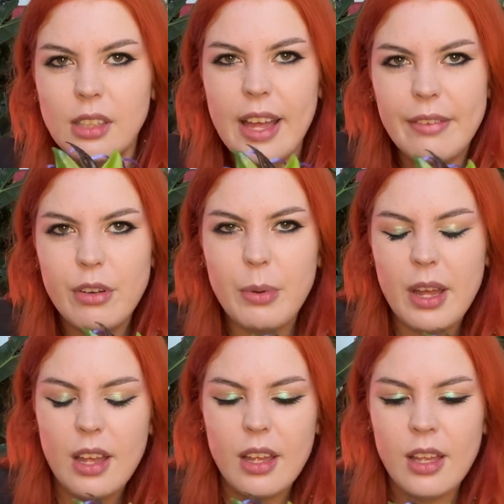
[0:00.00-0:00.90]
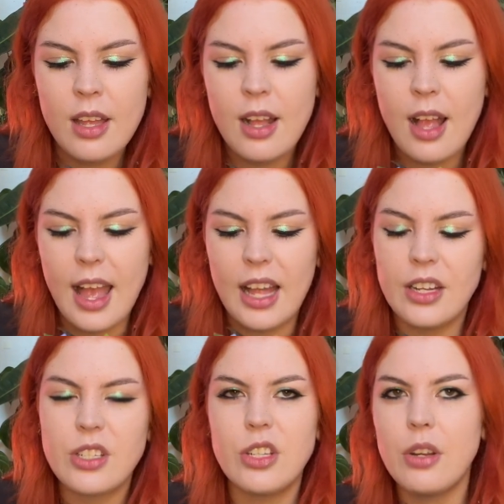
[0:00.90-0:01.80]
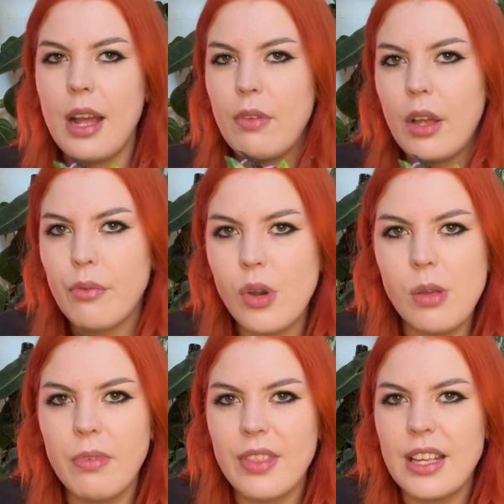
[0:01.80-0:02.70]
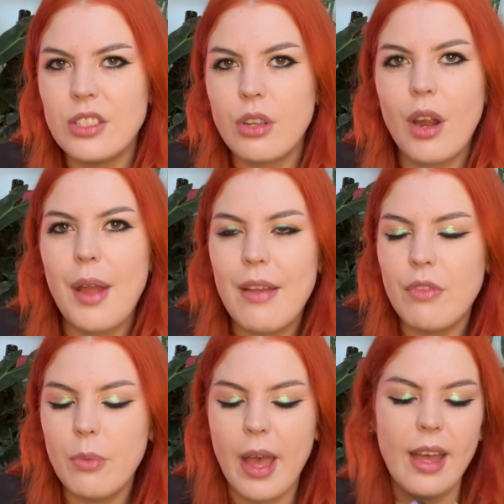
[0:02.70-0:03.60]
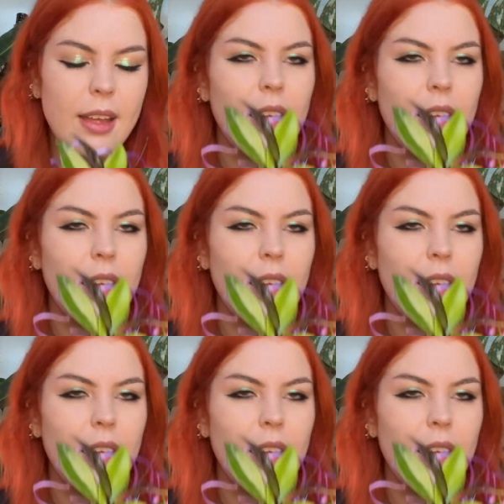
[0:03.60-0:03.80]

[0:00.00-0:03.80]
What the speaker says: everywhere and I don't have a lot of room for things to grow everywhere.